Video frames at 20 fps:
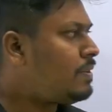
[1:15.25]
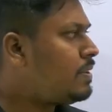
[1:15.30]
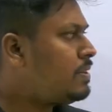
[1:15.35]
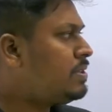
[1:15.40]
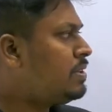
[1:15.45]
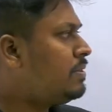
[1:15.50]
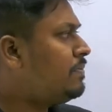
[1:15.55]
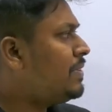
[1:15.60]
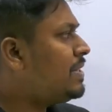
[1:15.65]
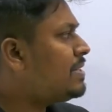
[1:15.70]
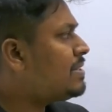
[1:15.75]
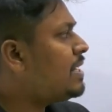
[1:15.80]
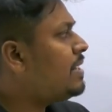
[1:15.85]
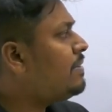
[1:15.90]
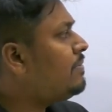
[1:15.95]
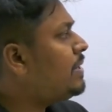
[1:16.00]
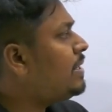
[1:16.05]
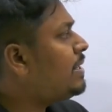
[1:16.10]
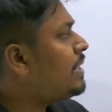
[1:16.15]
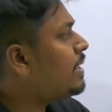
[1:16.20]
So first
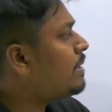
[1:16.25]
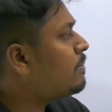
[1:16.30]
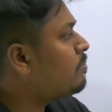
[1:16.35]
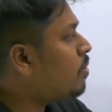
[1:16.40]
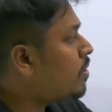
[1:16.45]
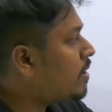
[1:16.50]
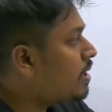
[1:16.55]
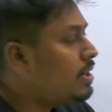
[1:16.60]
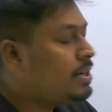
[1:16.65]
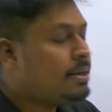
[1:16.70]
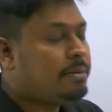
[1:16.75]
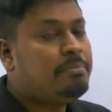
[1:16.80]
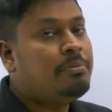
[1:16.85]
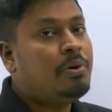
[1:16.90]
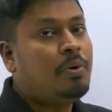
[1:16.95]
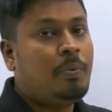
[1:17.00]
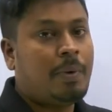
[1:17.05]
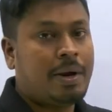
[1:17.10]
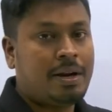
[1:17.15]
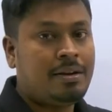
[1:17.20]
let me take model
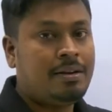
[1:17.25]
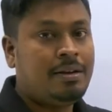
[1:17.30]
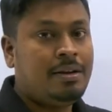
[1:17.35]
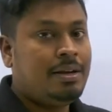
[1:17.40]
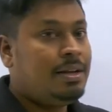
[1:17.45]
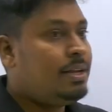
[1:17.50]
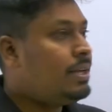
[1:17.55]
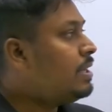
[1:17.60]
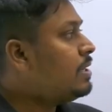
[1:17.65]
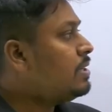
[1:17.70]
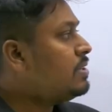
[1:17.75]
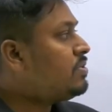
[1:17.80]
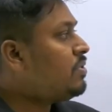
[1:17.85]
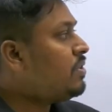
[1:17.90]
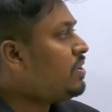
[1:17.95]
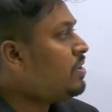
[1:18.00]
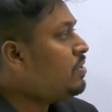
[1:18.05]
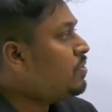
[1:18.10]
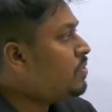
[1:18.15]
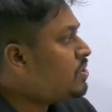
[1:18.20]
number 1. So
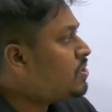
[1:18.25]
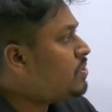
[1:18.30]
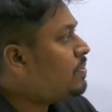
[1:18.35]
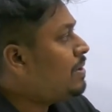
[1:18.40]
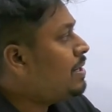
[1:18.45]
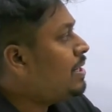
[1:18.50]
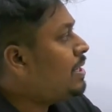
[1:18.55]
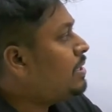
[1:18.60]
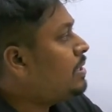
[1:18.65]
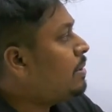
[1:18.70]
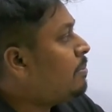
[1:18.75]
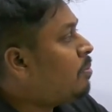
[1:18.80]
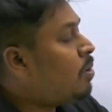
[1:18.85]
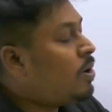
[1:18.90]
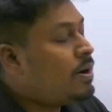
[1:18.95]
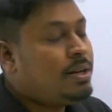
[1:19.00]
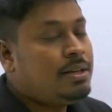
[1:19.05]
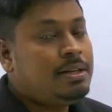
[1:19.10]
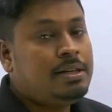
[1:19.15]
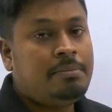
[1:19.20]
usually the
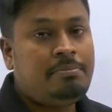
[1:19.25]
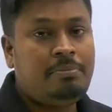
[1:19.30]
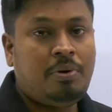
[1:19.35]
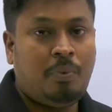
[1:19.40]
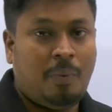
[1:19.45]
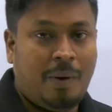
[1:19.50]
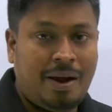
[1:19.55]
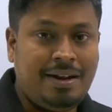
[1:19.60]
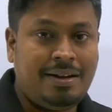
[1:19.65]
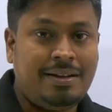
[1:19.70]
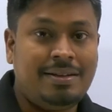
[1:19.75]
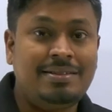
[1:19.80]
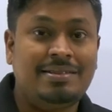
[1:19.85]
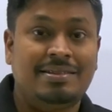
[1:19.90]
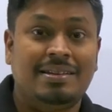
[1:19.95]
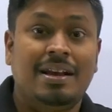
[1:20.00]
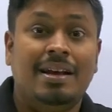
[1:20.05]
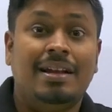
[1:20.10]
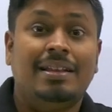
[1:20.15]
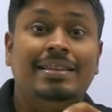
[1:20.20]
model number 1
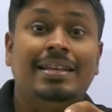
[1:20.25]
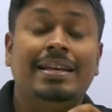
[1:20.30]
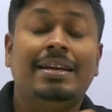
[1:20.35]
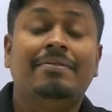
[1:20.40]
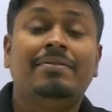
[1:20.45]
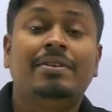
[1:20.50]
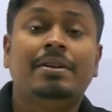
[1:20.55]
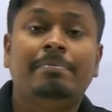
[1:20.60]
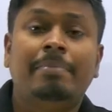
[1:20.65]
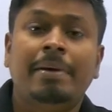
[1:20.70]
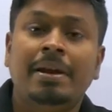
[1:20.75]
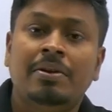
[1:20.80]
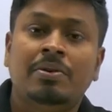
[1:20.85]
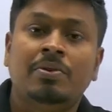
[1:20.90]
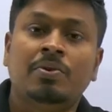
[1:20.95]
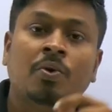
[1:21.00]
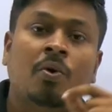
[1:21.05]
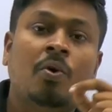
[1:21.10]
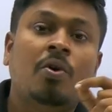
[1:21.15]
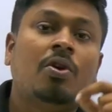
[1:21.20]
is, there will be
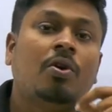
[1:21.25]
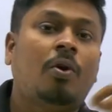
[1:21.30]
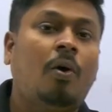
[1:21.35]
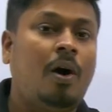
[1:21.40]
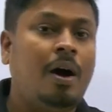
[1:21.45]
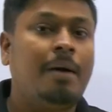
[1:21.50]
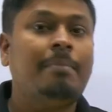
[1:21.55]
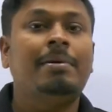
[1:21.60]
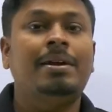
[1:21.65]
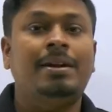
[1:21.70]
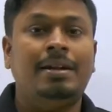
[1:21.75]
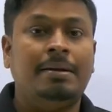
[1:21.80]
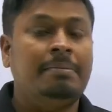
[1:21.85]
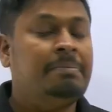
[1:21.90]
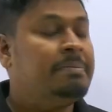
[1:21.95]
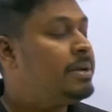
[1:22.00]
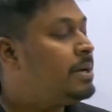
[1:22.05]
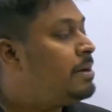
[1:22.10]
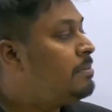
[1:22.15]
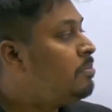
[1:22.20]
no common
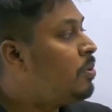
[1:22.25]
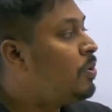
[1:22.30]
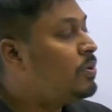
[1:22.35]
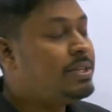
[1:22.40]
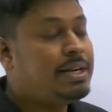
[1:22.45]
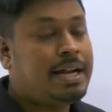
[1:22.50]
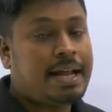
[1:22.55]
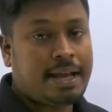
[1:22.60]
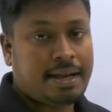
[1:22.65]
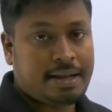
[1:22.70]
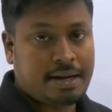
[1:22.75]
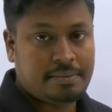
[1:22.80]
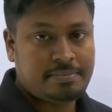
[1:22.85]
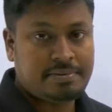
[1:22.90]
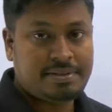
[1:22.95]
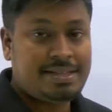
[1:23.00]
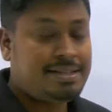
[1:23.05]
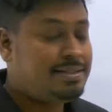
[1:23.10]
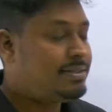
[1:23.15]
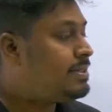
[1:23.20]
number in both the
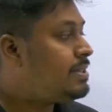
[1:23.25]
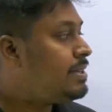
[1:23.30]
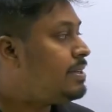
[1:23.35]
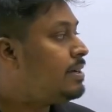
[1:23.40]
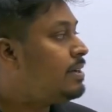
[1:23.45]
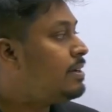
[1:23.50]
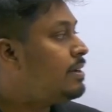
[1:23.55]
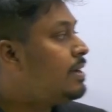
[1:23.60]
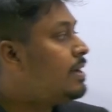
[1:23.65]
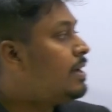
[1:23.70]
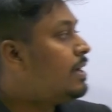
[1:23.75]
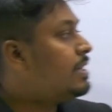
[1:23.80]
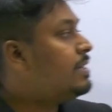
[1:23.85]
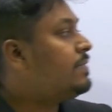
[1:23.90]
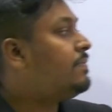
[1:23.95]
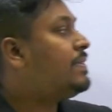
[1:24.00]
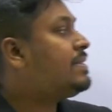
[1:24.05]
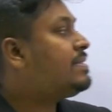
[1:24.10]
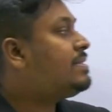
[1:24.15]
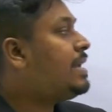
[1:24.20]
diagrams. Just see here, in the
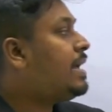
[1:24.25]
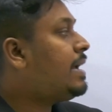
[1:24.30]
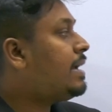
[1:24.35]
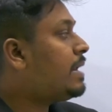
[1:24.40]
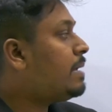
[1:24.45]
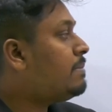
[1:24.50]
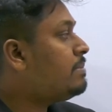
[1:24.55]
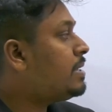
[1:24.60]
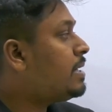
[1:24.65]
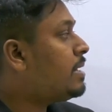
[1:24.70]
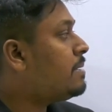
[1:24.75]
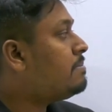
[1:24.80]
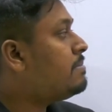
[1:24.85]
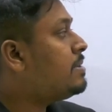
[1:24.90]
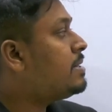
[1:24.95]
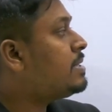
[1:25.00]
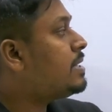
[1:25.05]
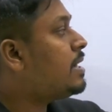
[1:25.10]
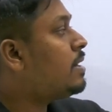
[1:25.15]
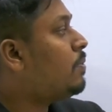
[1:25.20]
first diagram the
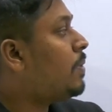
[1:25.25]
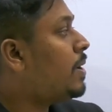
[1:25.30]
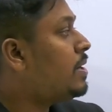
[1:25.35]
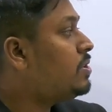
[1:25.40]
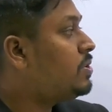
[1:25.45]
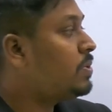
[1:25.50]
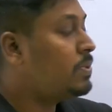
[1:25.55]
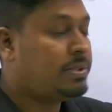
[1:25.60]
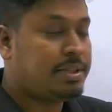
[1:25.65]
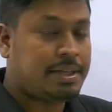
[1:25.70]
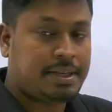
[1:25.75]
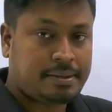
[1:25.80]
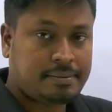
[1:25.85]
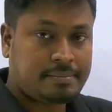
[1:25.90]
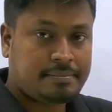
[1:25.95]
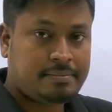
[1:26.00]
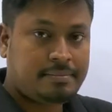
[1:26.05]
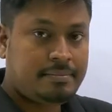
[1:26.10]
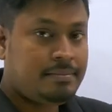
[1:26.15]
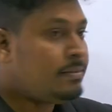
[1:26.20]
numbers are 1, 2, 3.
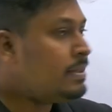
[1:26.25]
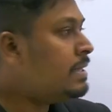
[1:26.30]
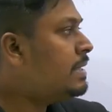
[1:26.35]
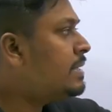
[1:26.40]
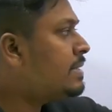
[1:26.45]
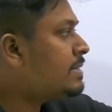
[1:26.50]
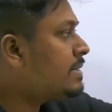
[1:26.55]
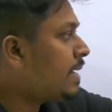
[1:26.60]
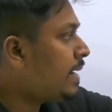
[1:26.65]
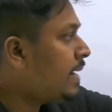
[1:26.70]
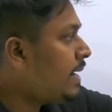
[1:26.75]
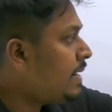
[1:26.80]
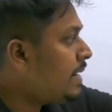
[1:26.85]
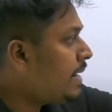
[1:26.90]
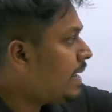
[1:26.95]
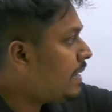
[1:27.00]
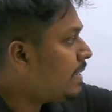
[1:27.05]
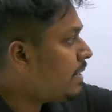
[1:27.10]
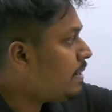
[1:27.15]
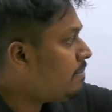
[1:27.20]
In the second
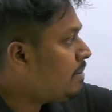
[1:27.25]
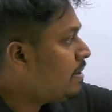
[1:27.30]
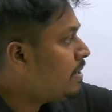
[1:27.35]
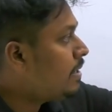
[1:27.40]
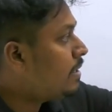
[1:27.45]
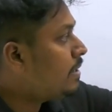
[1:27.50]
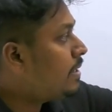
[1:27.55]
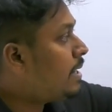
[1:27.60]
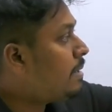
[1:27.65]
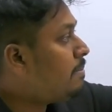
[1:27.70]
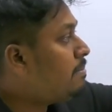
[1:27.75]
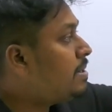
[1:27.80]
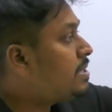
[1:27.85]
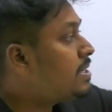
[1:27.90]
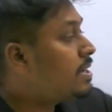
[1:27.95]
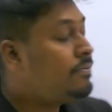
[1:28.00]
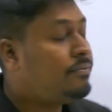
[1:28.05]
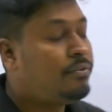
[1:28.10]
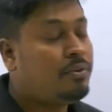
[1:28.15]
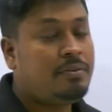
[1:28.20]
diagram the numbers
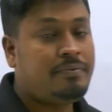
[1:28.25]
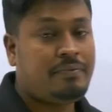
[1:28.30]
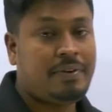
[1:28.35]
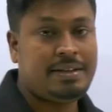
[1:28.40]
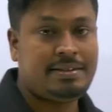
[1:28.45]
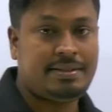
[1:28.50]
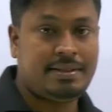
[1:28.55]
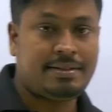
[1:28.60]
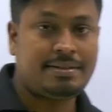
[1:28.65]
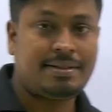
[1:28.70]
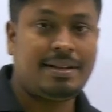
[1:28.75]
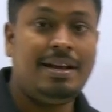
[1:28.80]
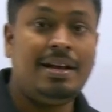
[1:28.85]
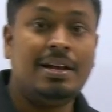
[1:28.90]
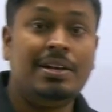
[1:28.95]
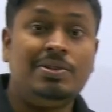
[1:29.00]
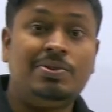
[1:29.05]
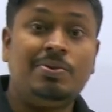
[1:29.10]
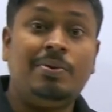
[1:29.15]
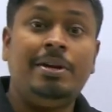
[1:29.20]
are 4, 5, 6.
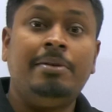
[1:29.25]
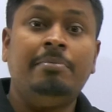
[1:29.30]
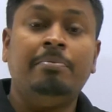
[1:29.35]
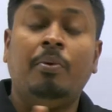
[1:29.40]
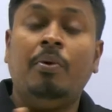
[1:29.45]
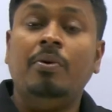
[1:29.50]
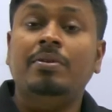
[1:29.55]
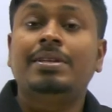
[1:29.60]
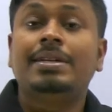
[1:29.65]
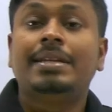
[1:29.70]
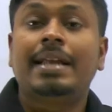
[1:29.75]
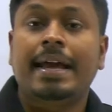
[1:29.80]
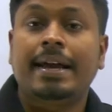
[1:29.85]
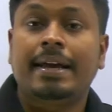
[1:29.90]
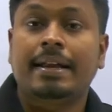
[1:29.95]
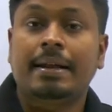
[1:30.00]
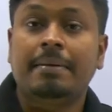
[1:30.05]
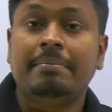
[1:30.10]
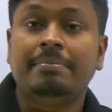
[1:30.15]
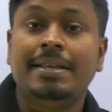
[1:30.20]
So in both the
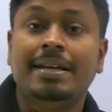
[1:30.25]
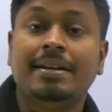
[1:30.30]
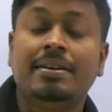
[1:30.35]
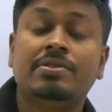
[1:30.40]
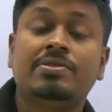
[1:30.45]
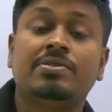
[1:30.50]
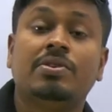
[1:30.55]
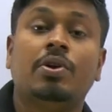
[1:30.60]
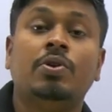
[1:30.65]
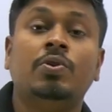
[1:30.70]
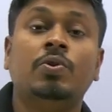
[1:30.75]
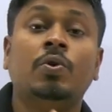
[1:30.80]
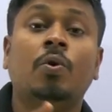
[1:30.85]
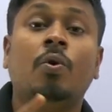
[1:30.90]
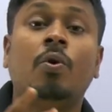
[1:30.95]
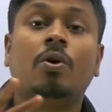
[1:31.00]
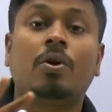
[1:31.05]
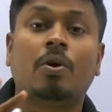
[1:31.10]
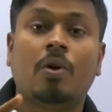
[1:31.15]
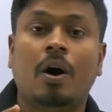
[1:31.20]
diagram there is
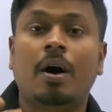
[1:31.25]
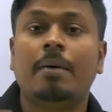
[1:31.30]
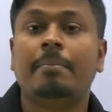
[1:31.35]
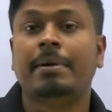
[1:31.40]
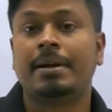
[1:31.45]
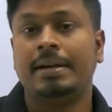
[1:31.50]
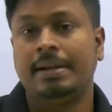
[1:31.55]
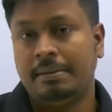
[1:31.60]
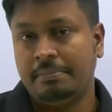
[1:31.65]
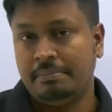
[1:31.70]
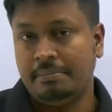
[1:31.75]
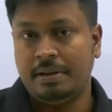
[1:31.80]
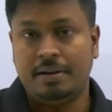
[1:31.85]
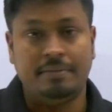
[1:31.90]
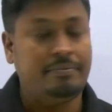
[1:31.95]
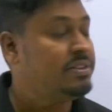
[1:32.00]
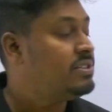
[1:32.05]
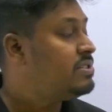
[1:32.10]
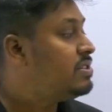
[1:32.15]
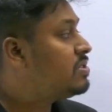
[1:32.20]
no common number,
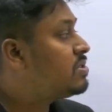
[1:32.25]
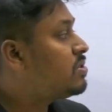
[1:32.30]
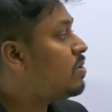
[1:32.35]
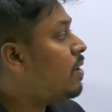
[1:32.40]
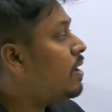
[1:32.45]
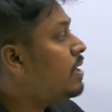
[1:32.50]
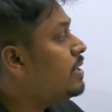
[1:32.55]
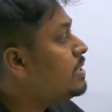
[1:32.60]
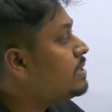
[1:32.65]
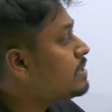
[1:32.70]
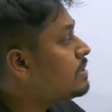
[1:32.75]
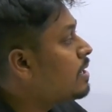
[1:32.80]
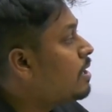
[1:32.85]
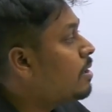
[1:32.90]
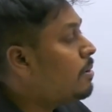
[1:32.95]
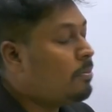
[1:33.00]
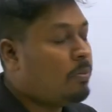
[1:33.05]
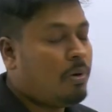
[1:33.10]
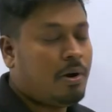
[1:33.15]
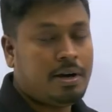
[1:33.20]
which is called as
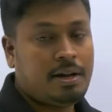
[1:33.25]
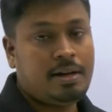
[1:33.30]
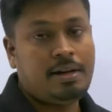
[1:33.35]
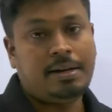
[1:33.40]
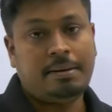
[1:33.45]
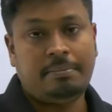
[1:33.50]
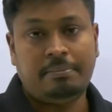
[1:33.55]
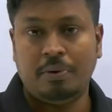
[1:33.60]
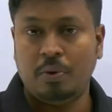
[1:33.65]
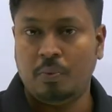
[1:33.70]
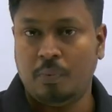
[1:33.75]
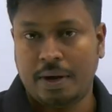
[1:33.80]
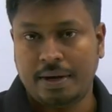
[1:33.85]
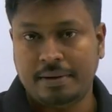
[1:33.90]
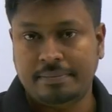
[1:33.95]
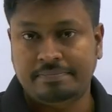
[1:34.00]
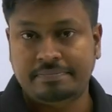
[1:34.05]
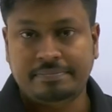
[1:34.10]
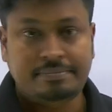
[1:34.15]
model number 1.